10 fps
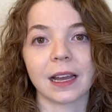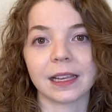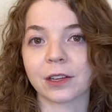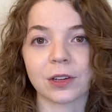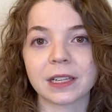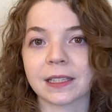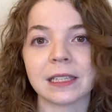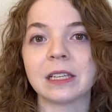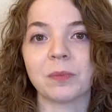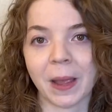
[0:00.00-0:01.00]
ear
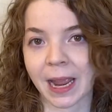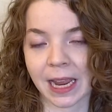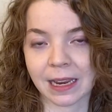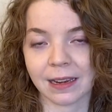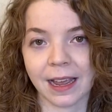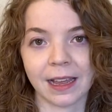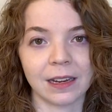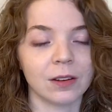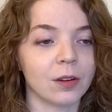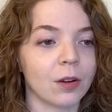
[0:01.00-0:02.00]
isn't in pain,
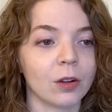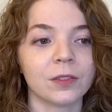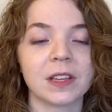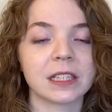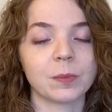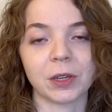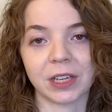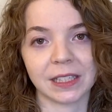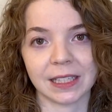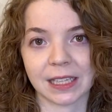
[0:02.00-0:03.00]
and all of the
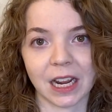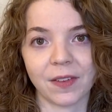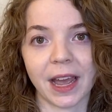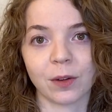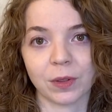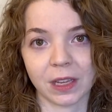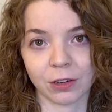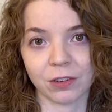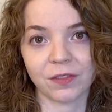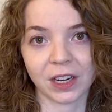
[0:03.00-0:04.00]
experiences that I've had with
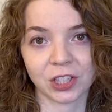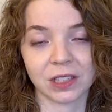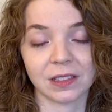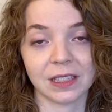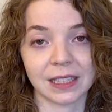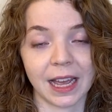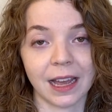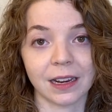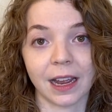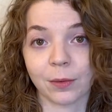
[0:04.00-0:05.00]
ear infections is
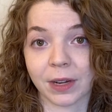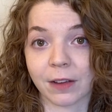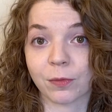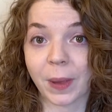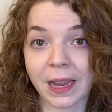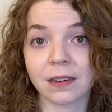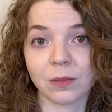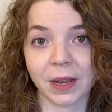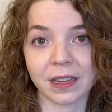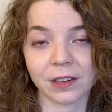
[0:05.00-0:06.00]
that I would have pain
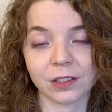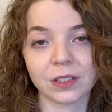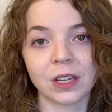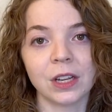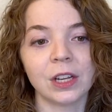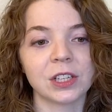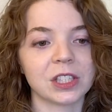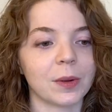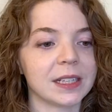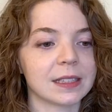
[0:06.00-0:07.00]
in my ears.
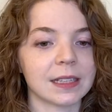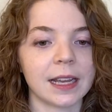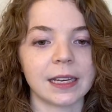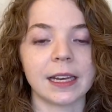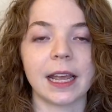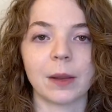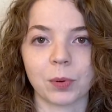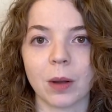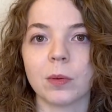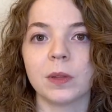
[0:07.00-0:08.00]
So I decided it
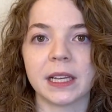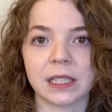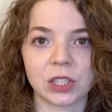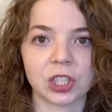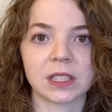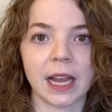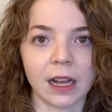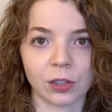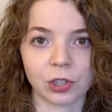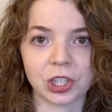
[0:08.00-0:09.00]
probably is just
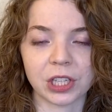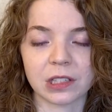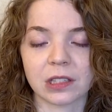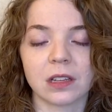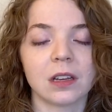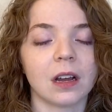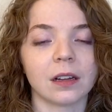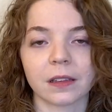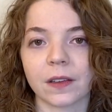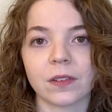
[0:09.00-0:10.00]
allergies.
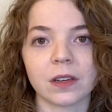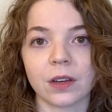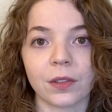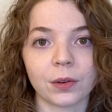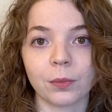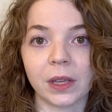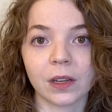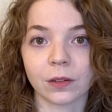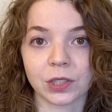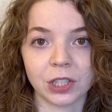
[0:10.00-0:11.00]
I'll give it another
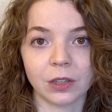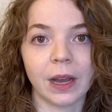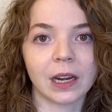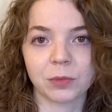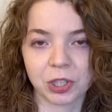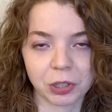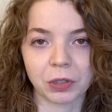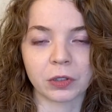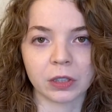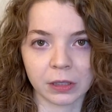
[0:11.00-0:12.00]
week or two and I'm sure
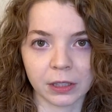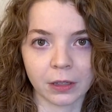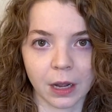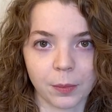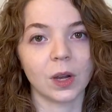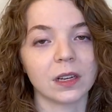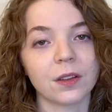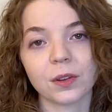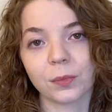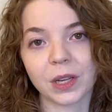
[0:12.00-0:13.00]
it'll clear up.
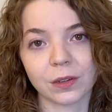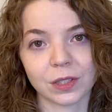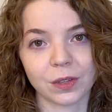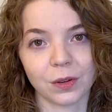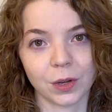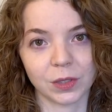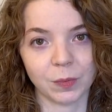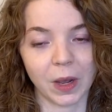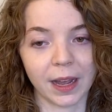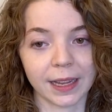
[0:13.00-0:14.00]
Another week or so goes
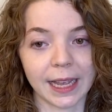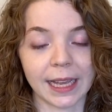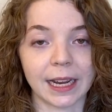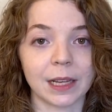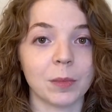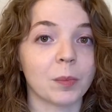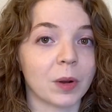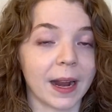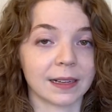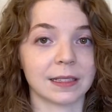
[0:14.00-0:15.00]
by and I'm
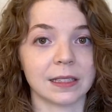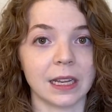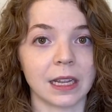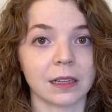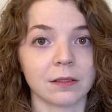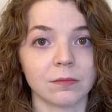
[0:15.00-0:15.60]
practicing